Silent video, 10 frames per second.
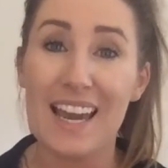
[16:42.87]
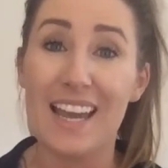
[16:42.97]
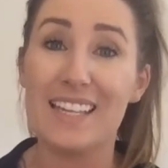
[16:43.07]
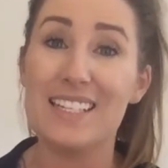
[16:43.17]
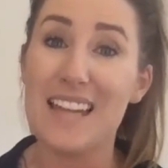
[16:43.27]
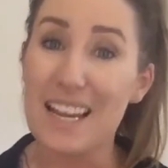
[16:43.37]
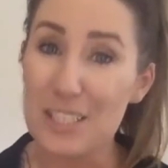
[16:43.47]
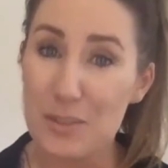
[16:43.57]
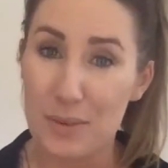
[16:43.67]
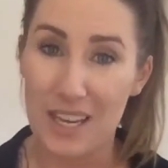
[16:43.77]
And
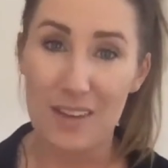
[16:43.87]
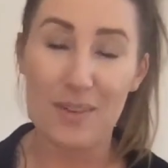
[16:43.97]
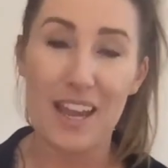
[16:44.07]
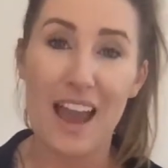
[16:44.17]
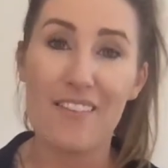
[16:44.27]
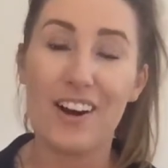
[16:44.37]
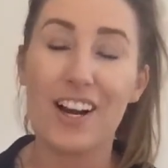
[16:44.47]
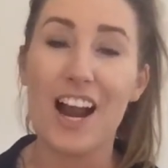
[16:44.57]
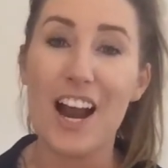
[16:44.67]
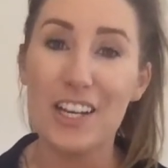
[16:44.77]
next week, we have
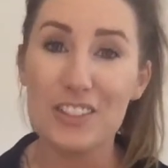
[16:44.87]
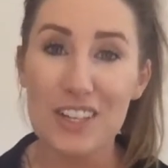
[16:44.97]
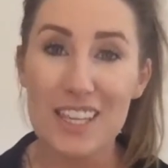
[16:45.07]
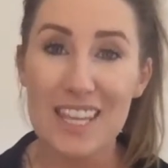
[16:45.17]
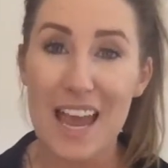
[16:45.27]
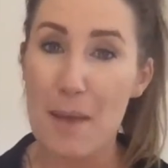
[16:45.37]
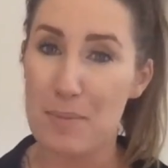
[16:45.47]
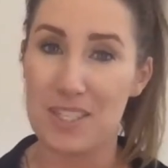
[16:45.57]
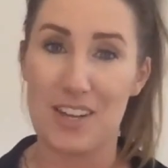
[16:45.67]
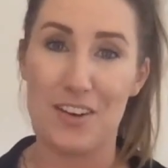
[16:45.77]
our 100th
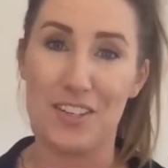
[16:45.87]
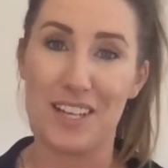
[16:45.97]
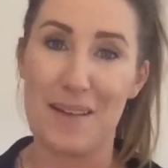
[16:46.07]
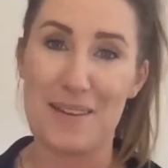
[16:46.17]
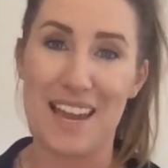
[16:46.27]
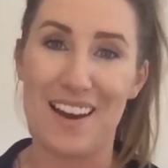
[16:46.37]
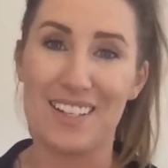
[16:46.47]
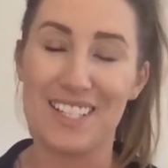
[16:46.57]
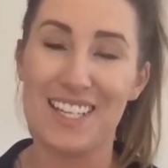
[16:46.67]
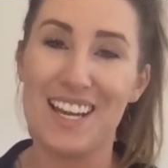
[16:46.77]
episode coming
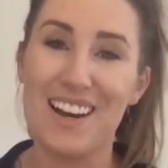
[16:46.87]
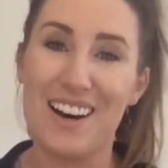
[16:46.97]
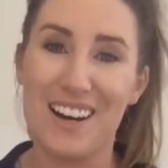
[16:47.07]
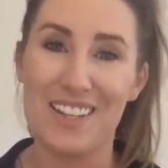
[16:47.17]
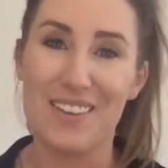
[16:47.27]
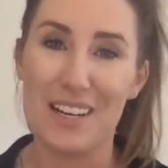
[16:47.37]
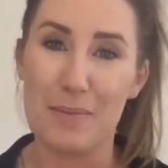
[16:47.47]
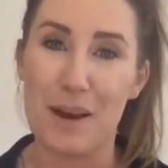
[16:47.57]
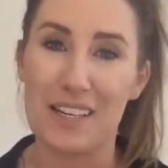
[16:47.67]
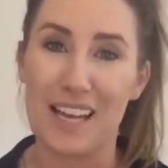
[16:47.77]
out on the Render
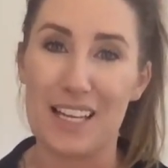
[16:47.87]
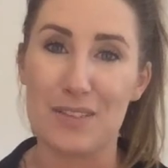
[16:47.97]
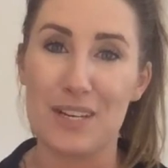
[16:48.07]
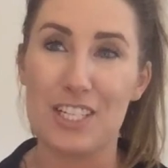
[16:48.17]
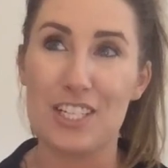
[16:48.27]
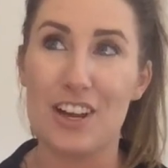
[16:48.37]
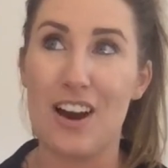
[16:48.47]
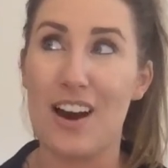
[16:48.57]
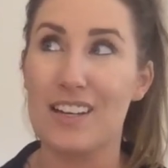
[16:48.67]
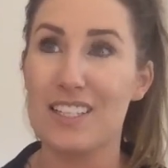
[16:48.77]
podcast, which
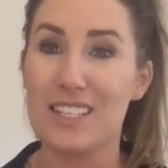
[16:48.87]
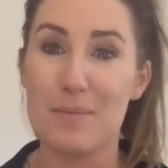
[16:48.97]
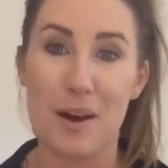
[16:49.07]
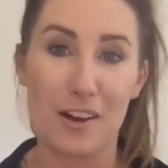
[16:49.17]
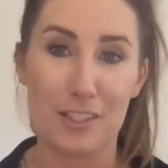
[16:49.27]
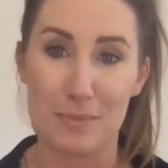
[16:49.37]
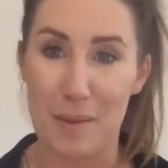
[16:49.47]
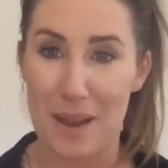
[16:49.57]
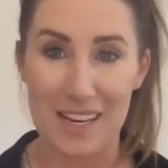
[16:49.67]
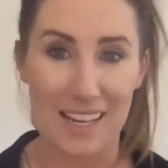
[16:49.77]
honestly boggles my mind.